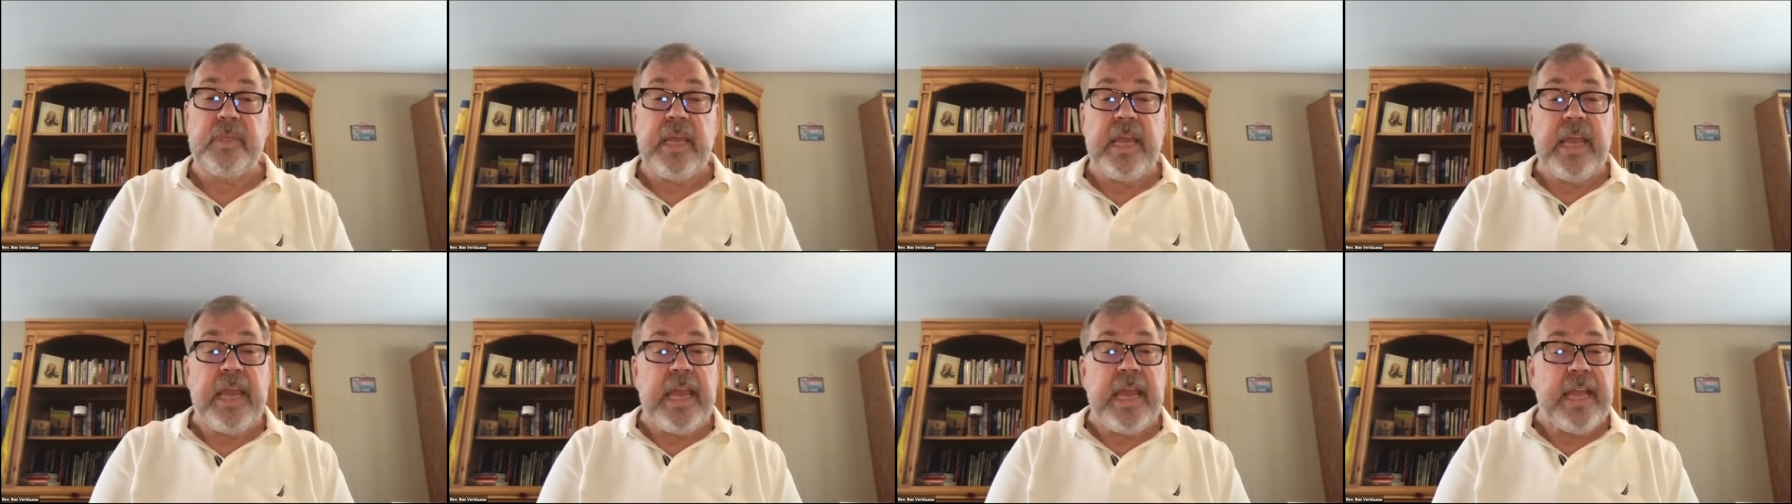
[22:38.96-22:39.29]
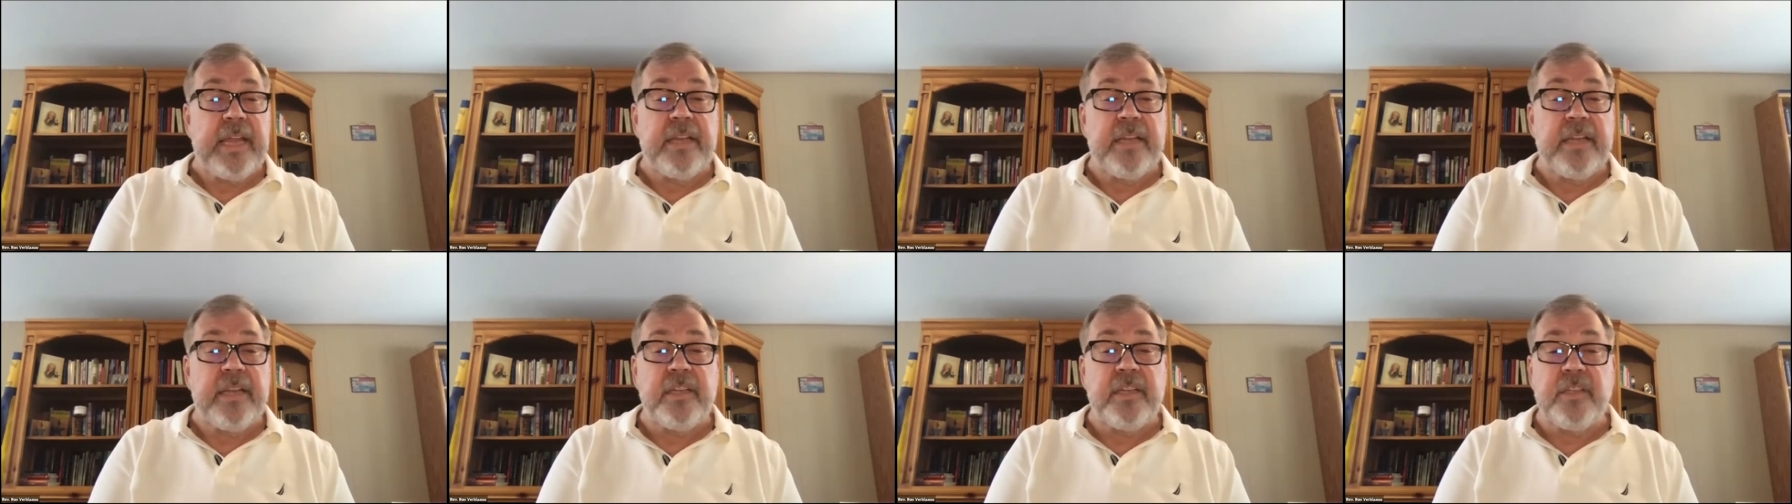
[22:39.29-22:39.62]
In
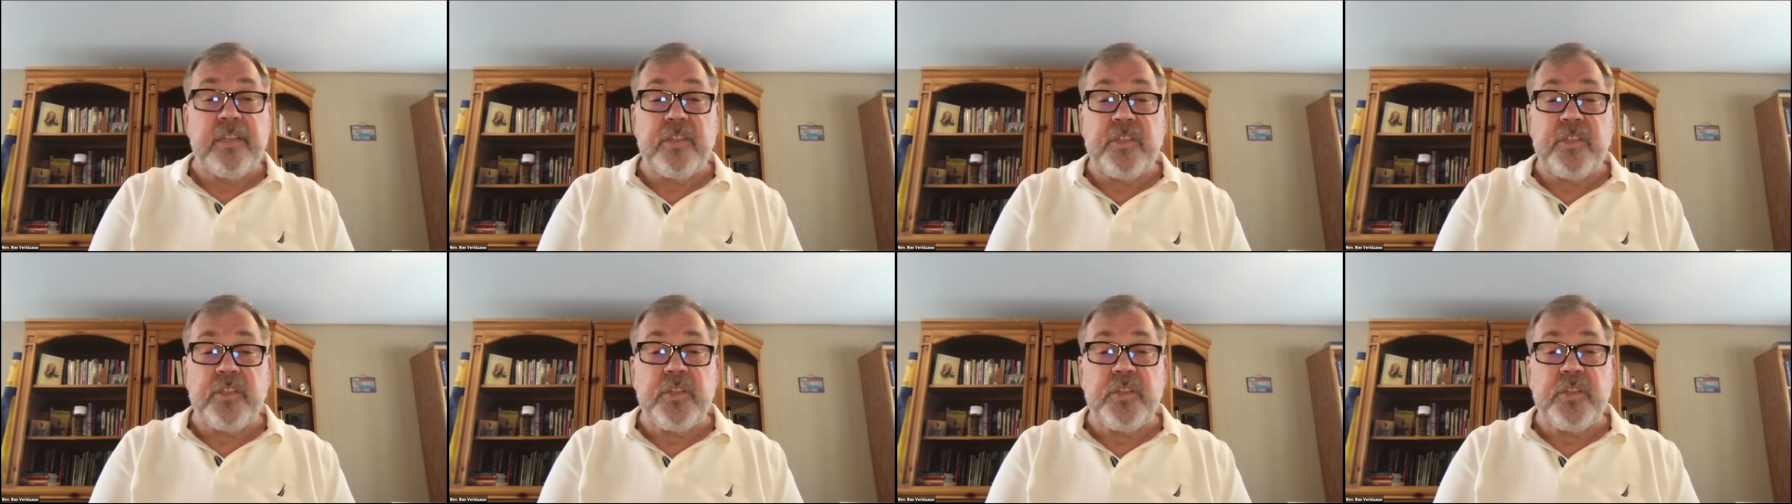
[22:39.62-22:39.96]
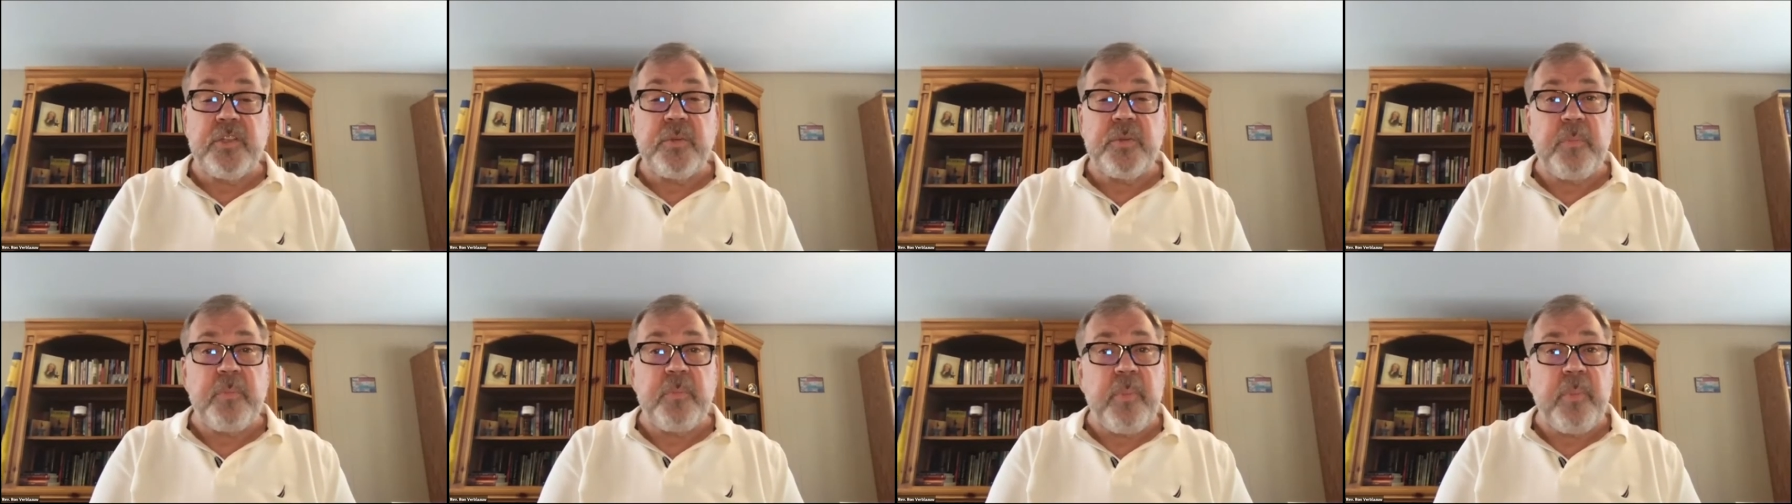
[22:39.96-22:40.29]
spite of
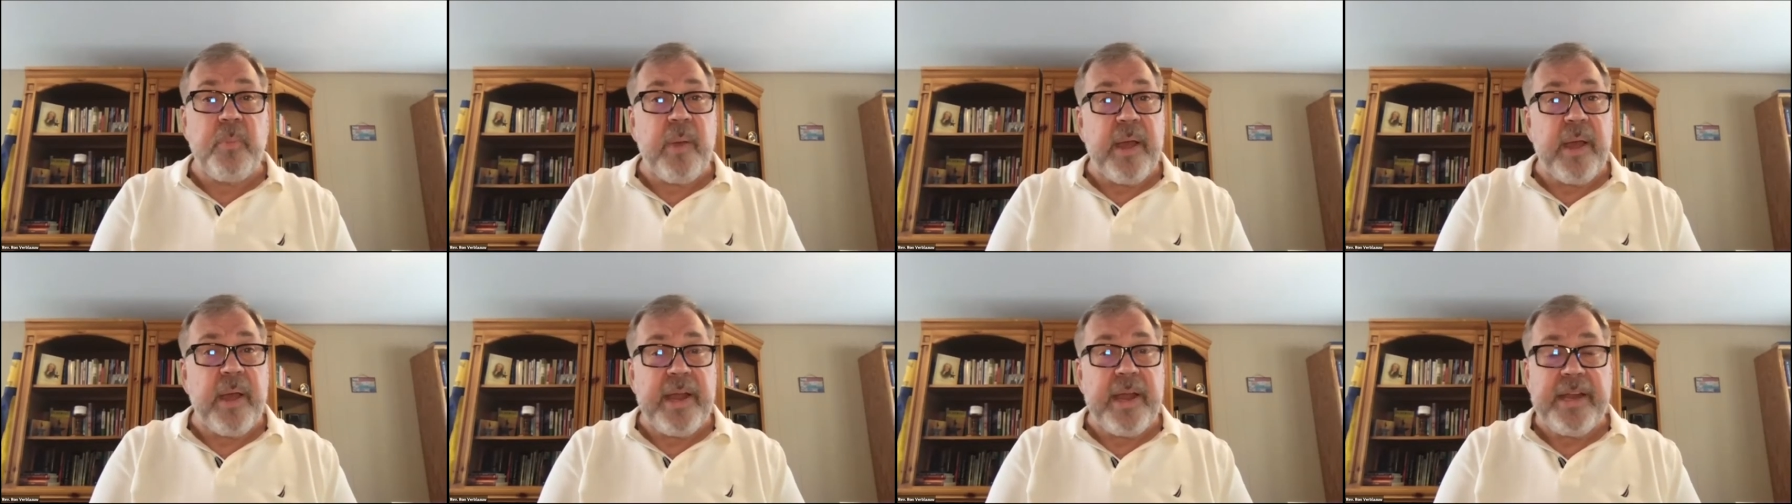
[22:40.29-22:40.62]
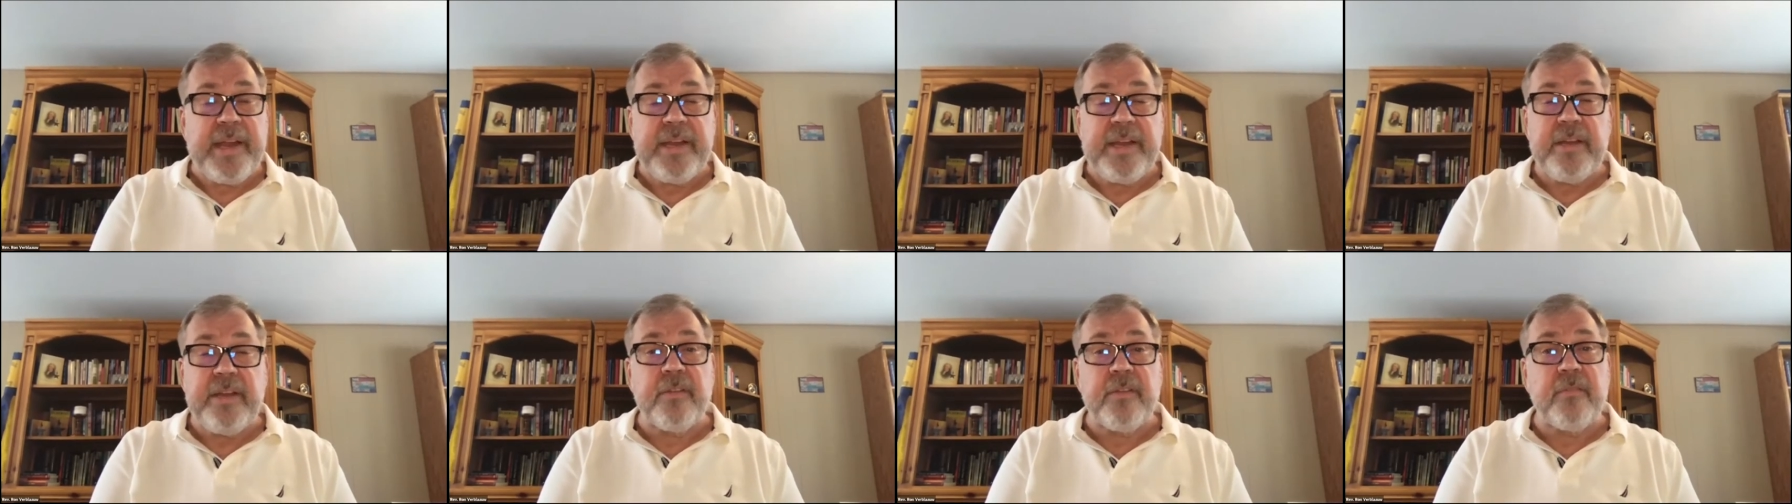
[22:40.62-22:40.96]
all that we
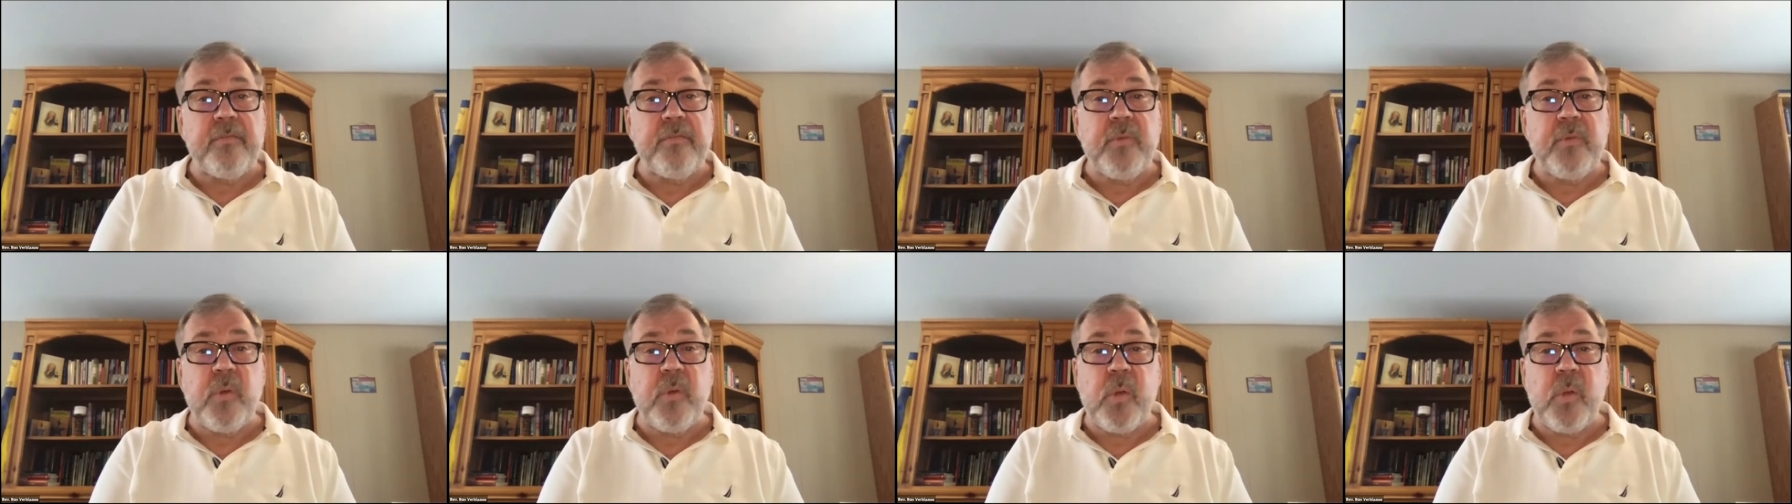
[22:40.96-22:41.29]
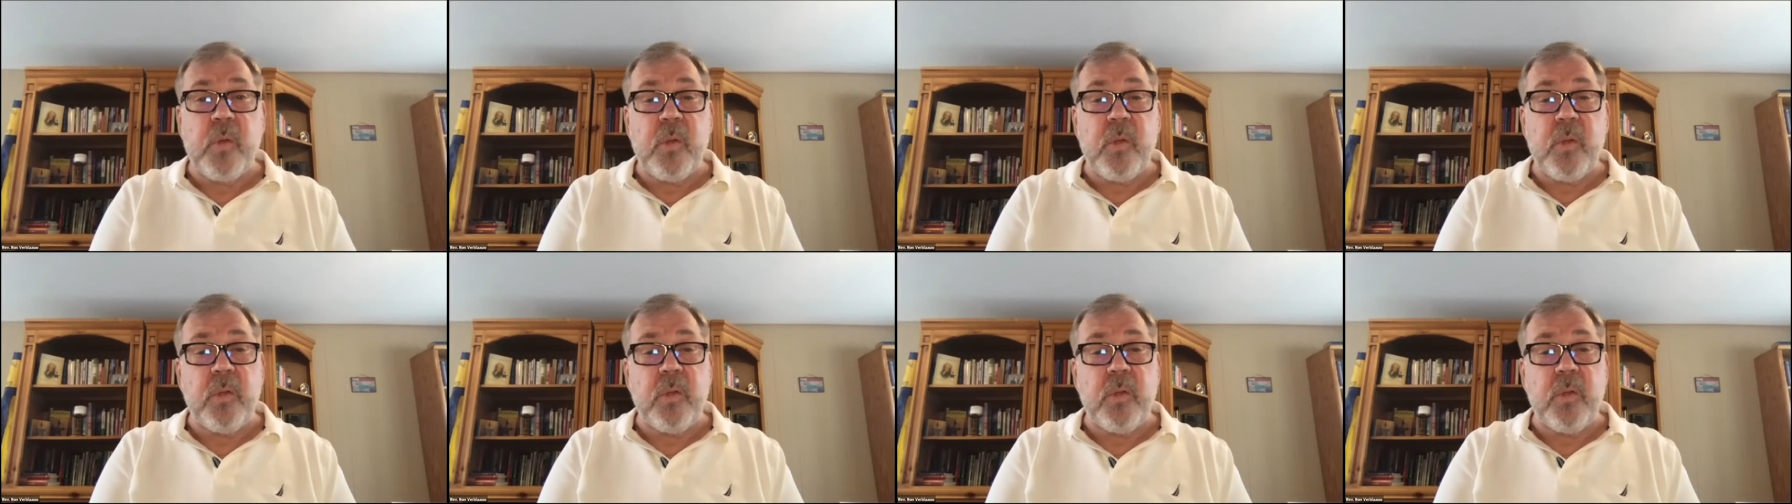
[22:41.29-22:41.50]
may do,